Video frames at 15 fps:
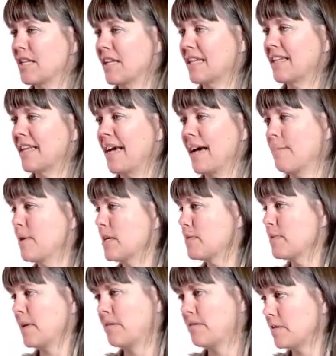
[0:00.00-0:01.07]
that they have
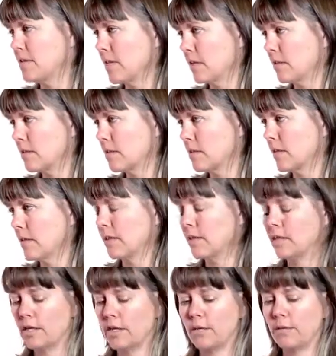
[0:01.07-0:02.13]
much better results,
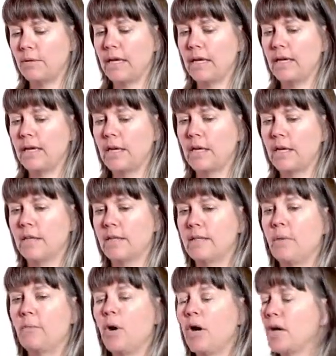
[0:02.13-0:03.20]
and
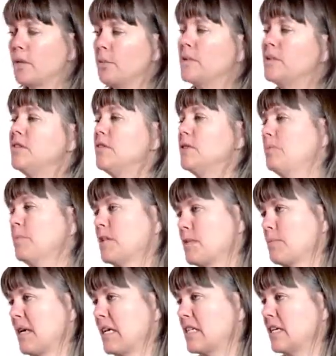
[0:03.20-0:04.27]
they work with you
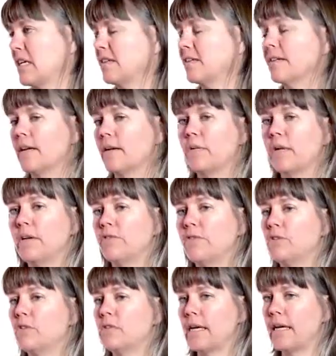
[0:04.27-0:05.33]
much better than if
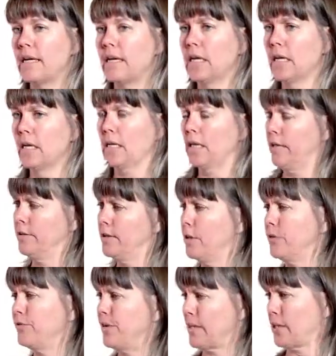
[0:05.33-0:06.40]
you say in the
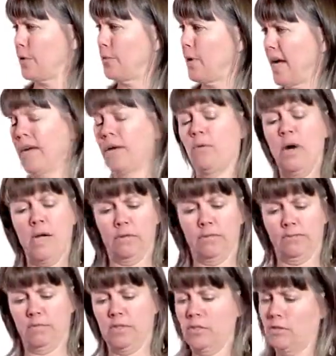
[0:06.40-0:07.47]
old-fashioned way, well,
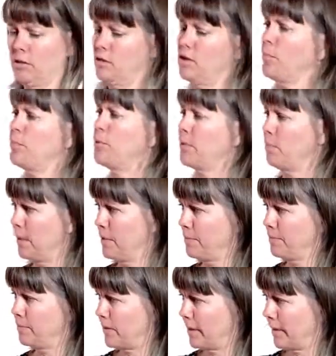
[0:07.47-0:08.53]
this is your
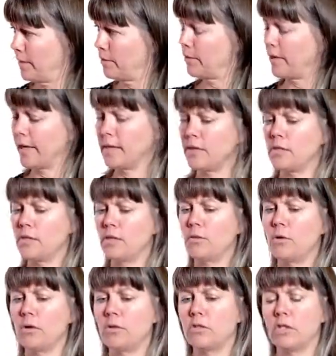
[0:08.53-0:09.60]
problem now, and you're
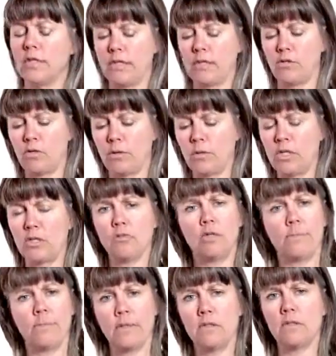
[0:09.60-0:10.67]
going to need so many
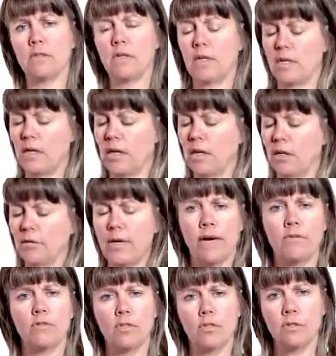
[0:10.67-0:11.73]
treatments, and you
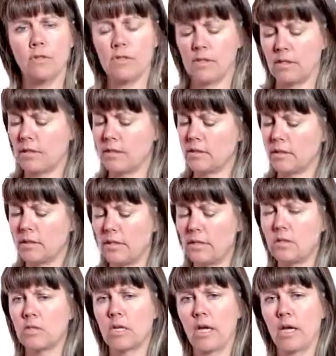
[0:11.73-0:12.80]
have to do this and this and
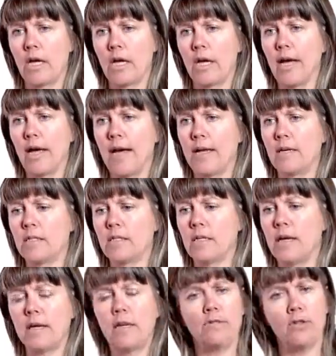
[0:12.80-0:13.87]
this, and
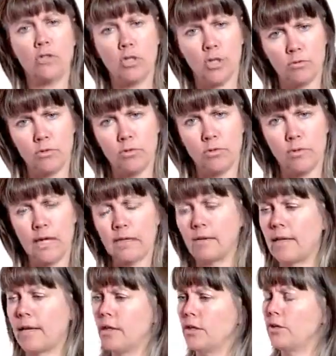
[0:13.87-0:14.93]
if you don't do that,
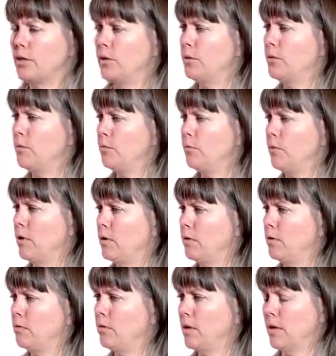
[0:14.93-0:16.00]
then you
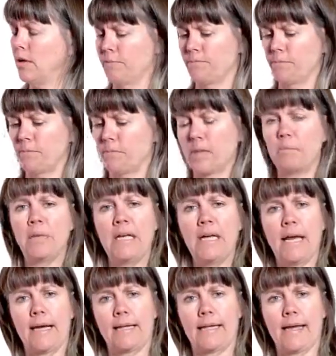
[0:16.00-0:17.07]
will be
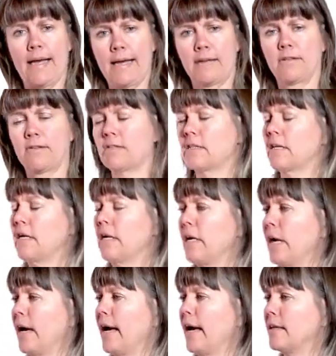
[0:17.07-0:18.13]
like X,
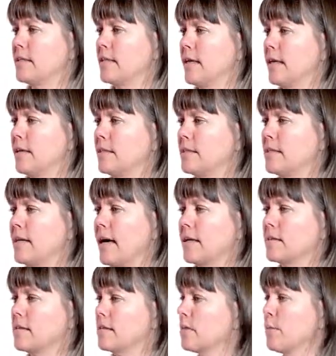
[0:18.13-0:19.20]
and
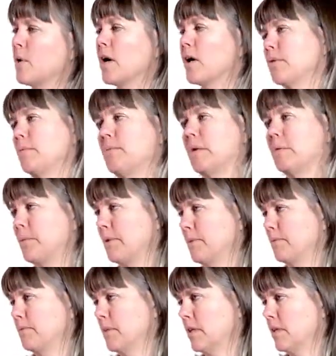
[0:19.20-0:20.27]
that doesn't work with
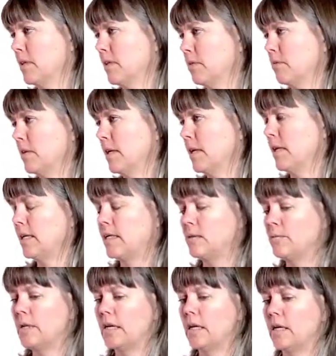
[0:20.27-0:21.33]
people. They need
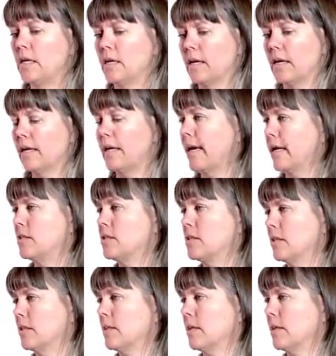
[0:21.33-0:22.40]
to be
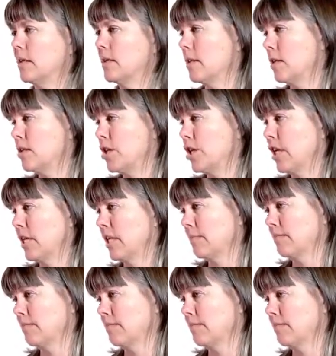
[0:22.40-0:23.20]
engaged in their journey.